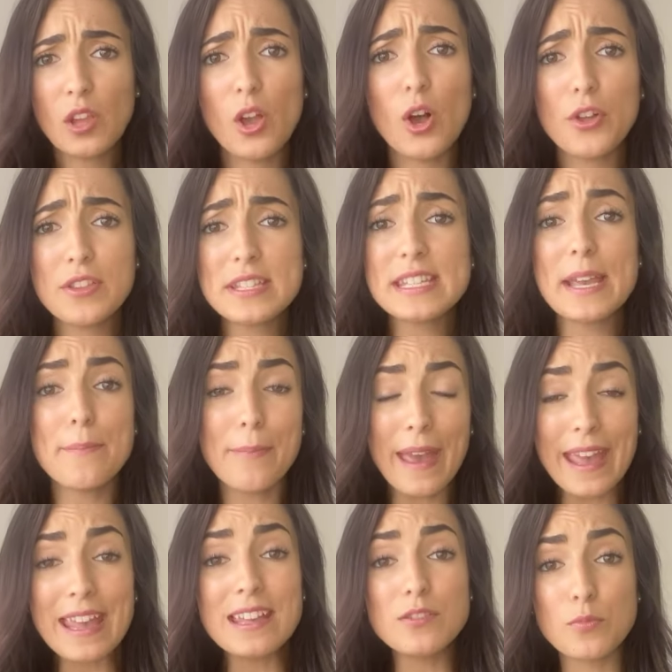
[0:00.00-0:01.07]
all the same
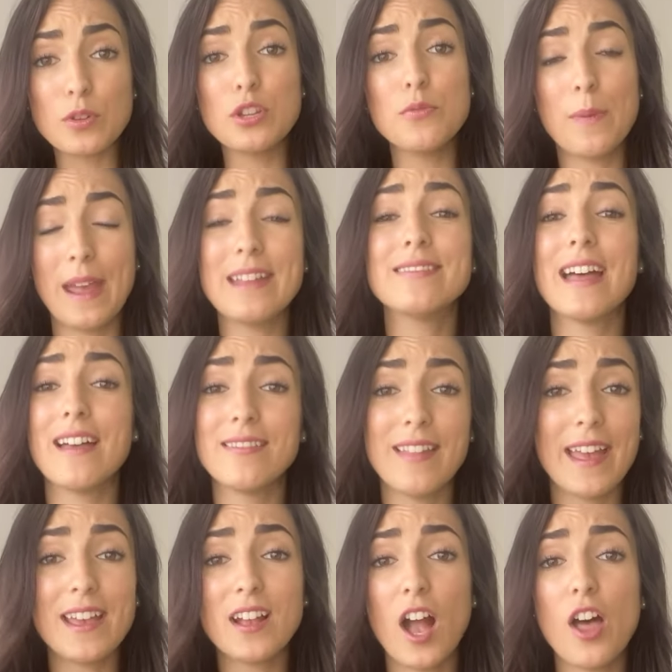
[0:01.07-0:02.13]
paint when you paint that
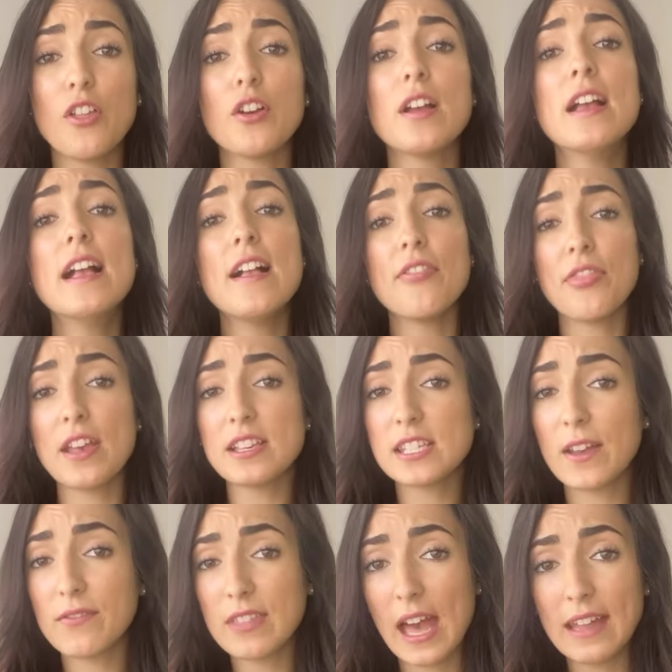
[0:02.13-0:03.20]
light color. Things
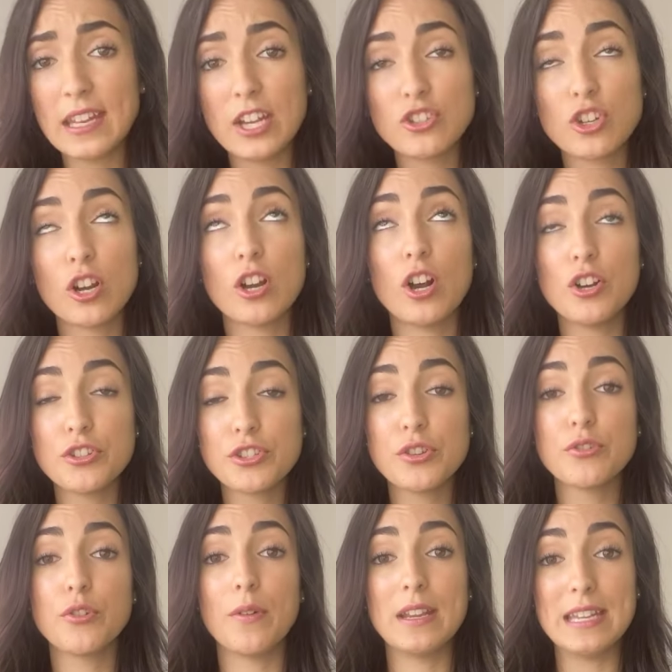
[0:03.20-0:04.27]
of that nature are also
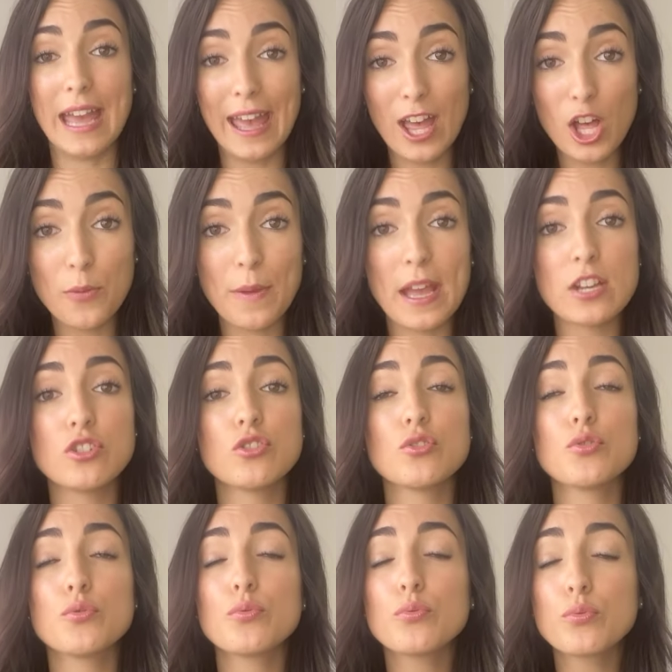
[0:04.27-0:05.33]
going to help
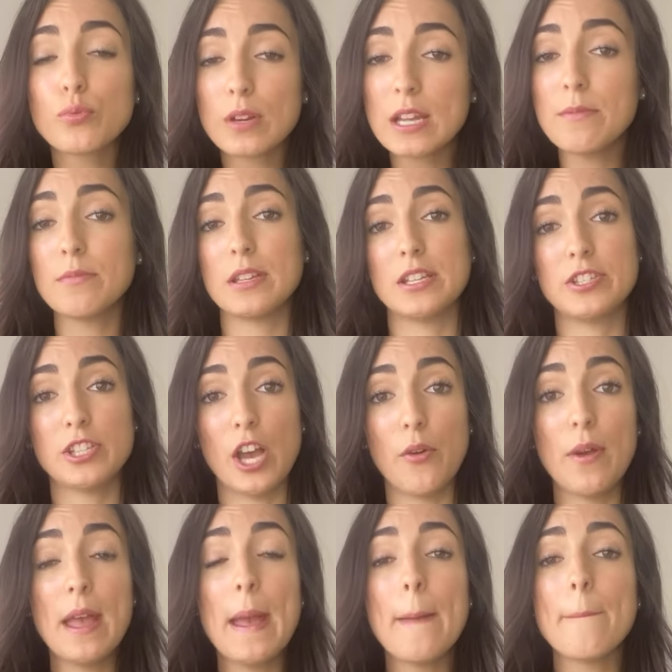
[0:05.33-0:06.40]
extremely so,
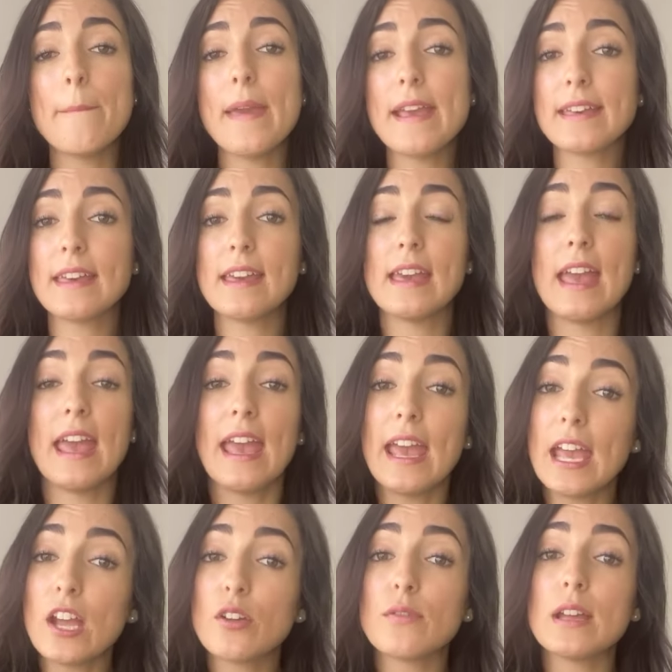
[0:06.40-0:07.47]
making it
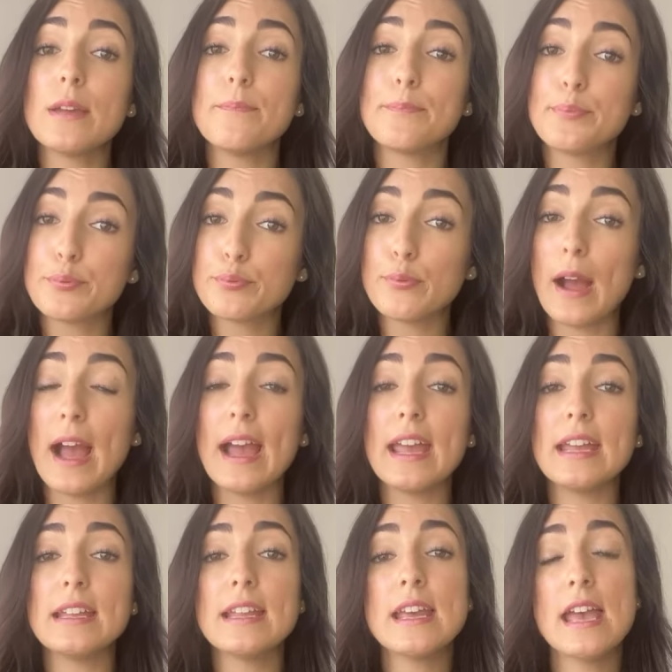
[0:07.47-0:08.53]
airy, bright,